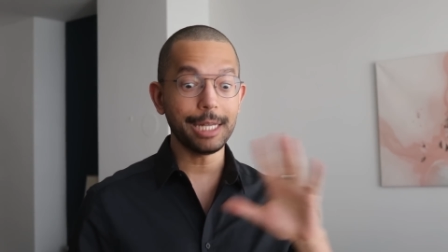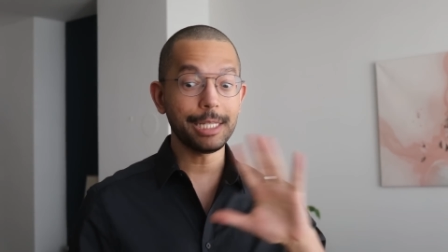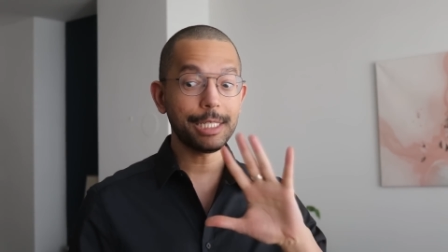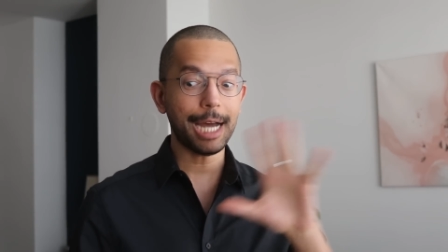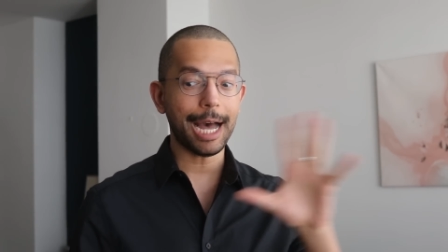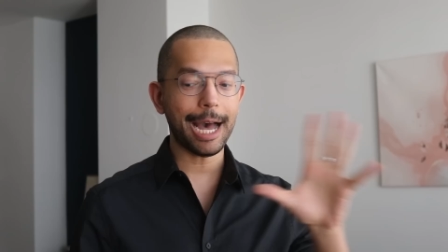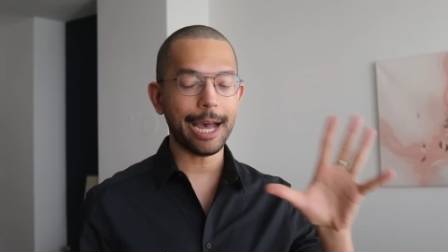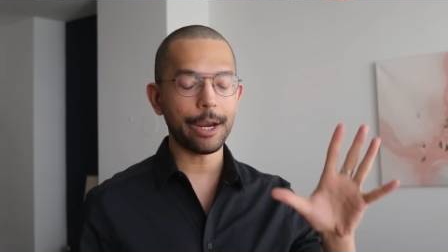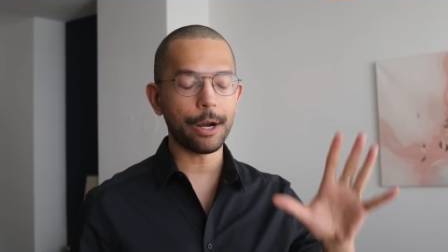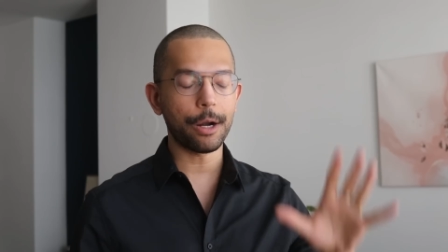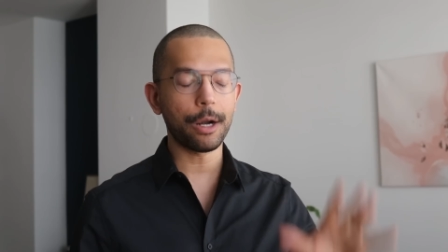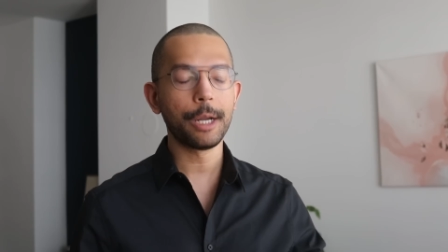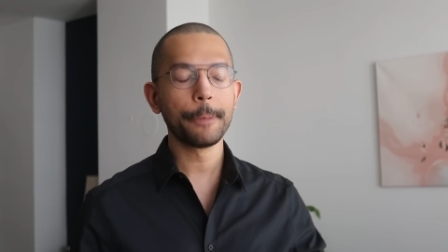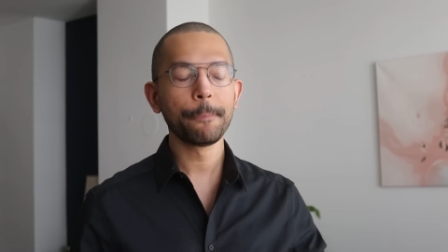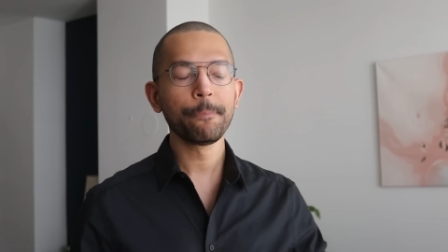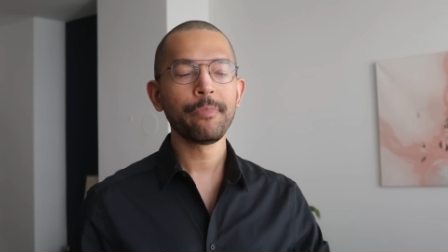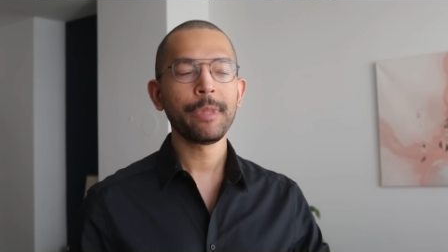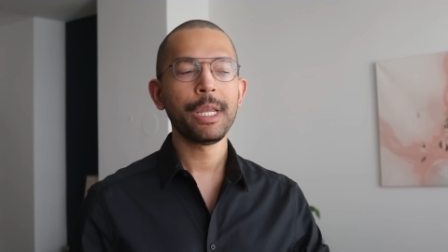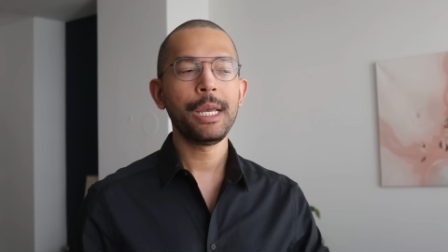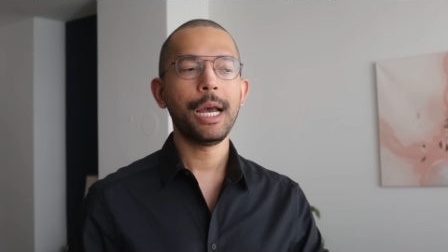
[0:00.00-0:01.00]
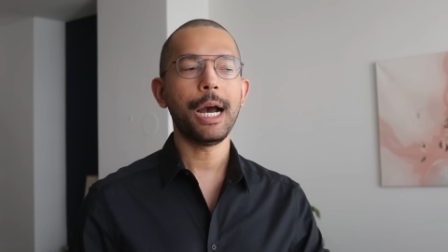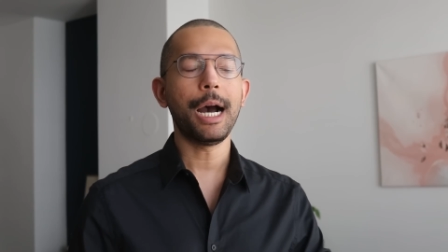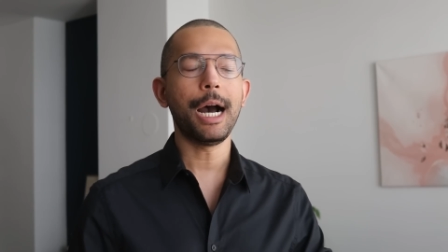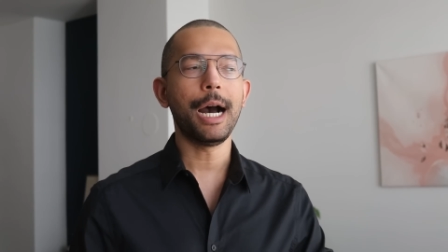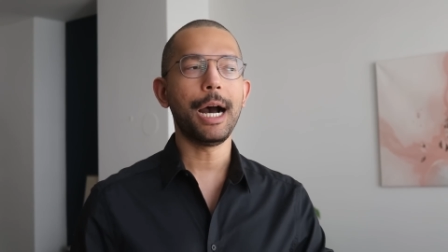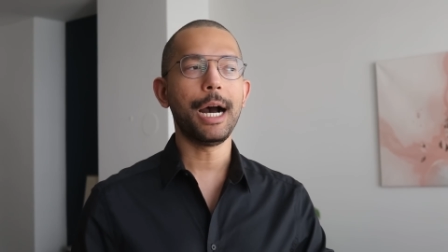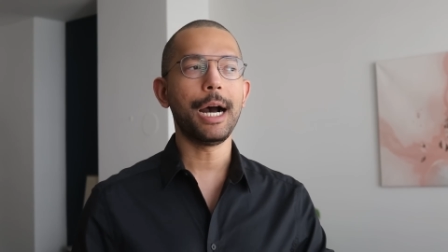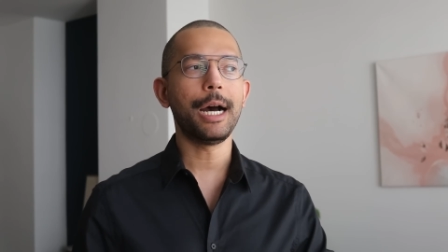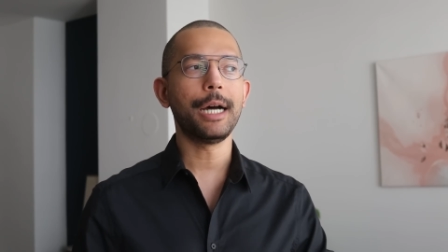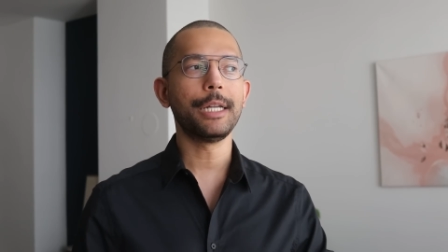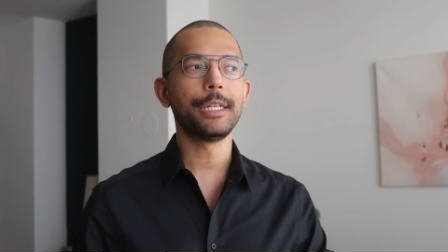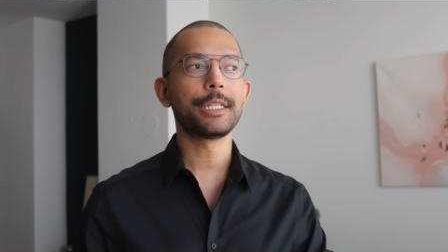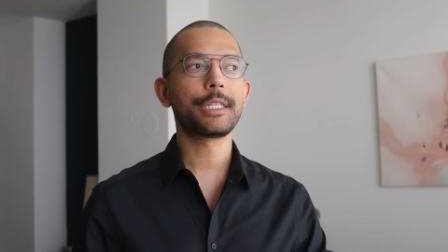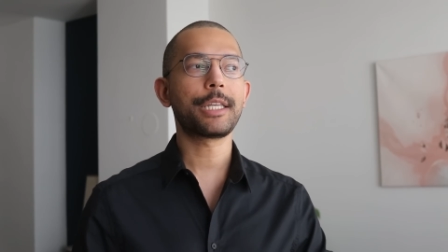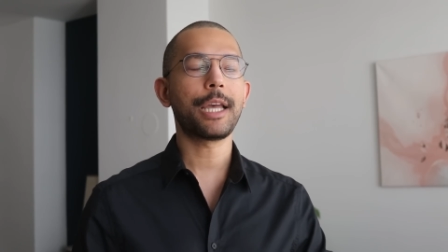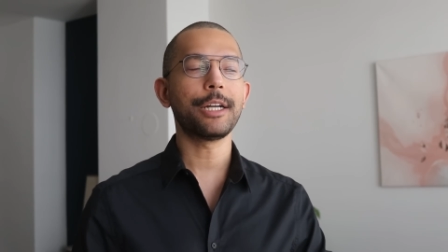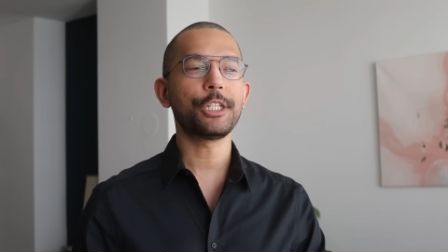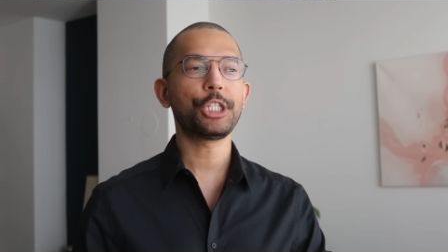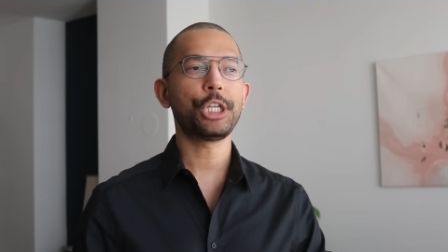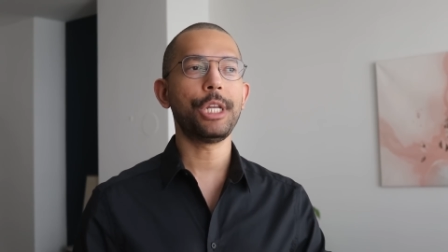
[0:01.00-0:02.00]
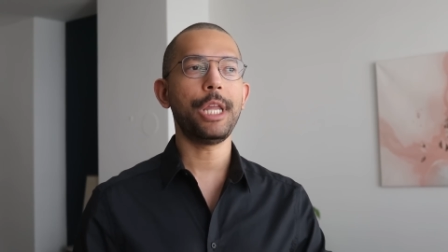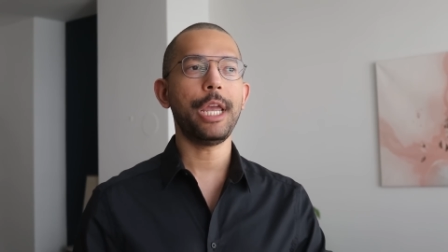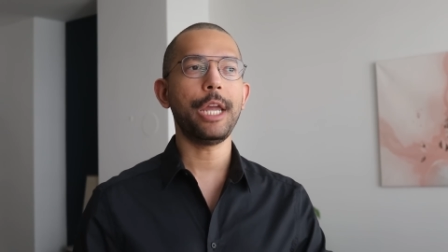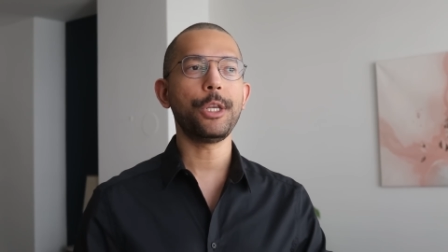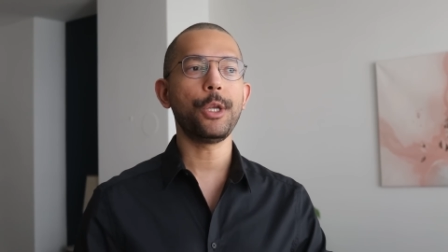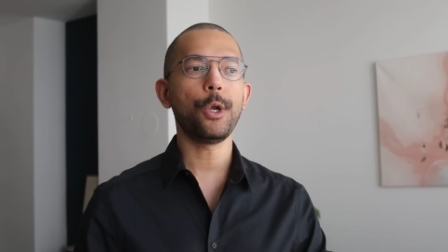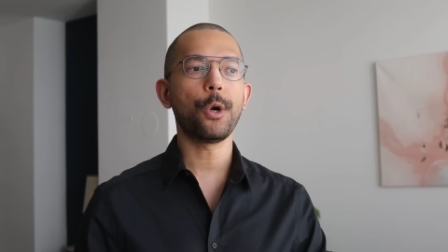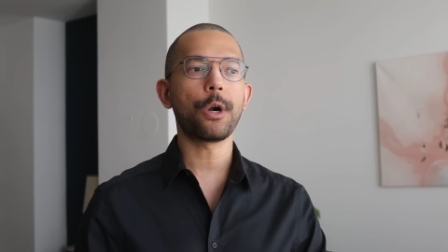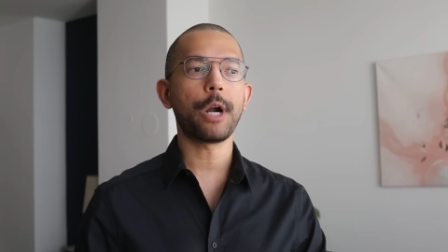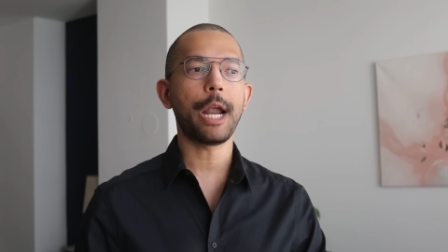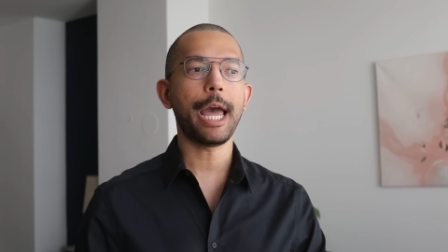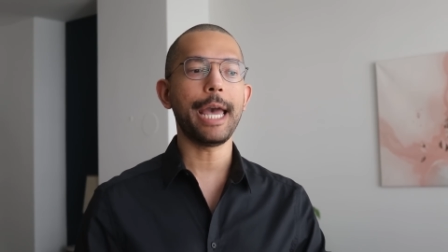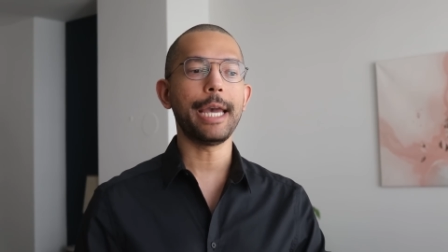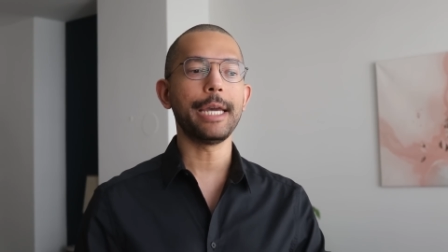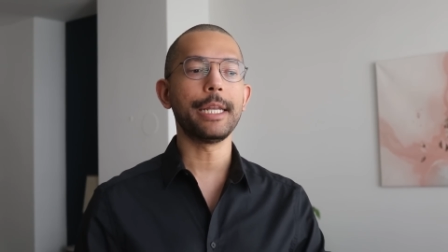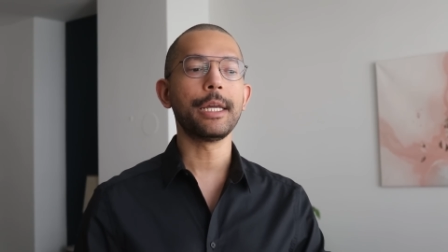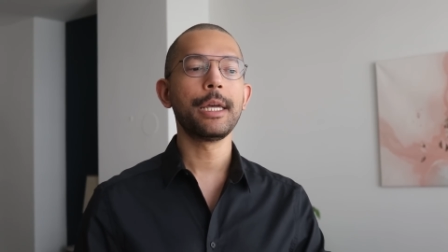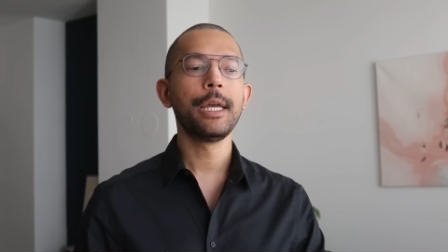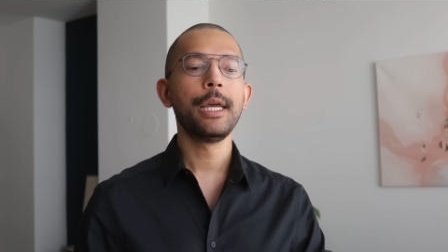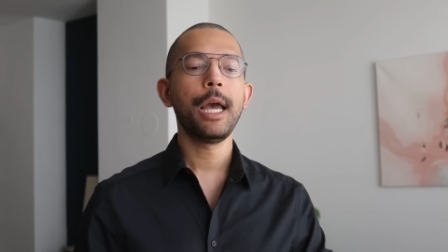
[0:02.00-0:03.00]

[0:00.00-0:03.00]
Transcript: entire discussion in your head.